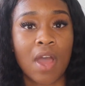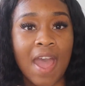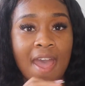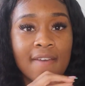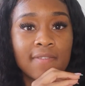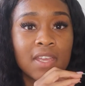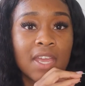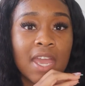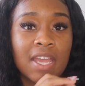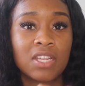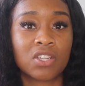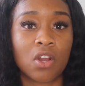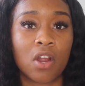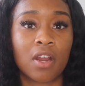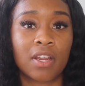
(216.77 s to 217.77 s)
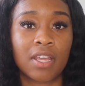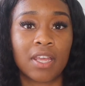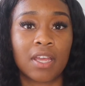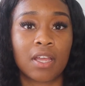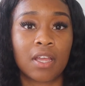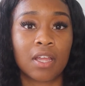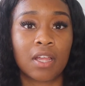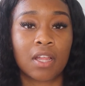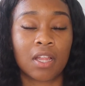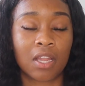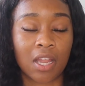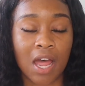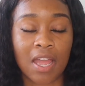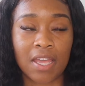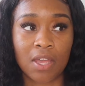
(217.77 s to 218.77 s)
having a target
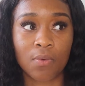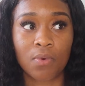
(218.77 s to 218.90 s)
client.